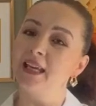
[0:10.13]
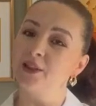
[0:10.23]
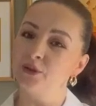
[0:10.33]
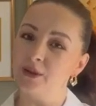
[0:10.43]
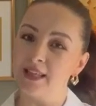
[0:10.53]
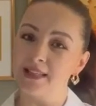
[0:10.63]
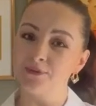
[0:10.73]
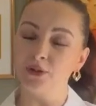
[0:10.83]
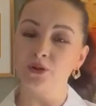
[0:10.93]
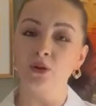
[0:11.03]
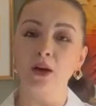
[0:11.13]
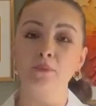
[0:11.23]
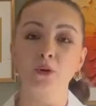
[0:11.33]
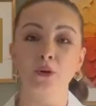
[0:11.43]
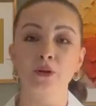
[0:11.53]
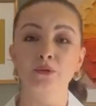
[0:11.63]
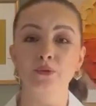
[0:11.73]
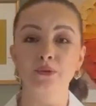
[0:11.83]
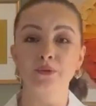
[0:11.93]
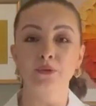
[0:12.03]
In today's video, I'm going
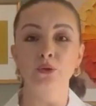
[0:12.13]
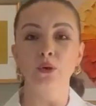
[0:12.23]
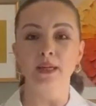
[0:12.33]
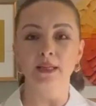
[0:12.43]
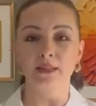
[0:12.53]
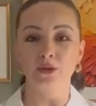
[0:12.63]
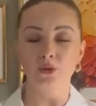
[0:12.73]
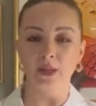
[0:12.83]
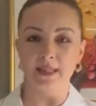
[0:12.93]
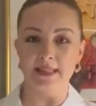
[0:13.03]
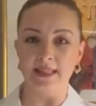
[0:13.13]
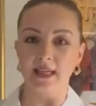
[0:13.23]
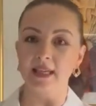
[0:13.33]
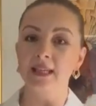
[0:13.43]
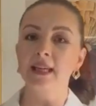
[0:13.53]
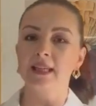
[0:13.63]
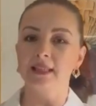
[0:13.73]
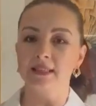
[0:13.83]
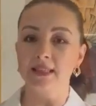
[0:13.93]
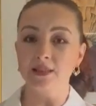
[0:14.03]
to review another Dulux color.
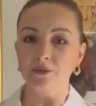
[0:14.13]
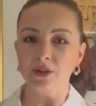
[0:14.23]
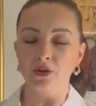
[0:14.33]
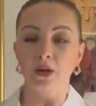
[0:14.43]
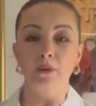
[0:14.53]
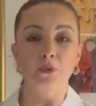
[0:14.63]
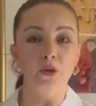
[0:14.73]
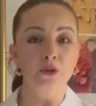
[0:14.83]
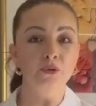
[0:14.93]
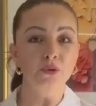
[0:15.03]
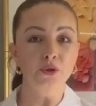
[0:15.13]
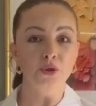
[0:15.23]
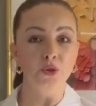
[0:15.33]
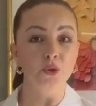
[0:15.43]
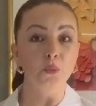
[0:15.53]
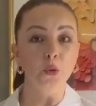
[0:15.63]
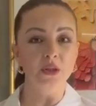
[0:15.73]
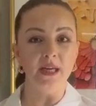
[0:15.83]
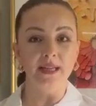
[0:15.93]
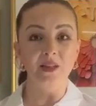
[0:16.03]
In this video, I'm going to show you
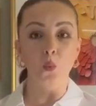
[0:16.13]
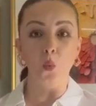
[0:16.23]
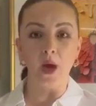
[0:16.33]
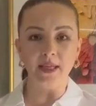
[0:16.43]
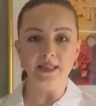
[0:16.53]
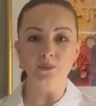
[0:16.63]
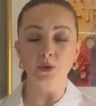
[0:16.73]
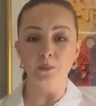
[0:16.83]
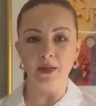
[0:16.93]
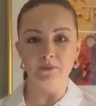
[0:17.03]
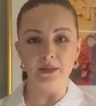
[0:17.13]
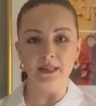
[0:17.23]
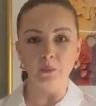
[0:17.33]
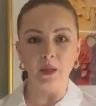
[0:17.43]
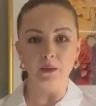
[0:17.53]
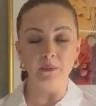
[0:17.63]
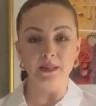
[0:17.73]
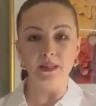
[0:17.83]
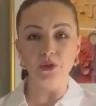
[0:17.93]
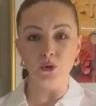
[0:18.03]
what other whites would pair really well
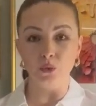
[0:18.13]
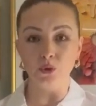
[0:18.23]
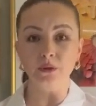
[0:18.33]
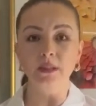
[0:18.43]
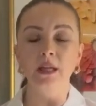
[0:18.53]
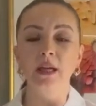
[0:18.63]
with this neutral,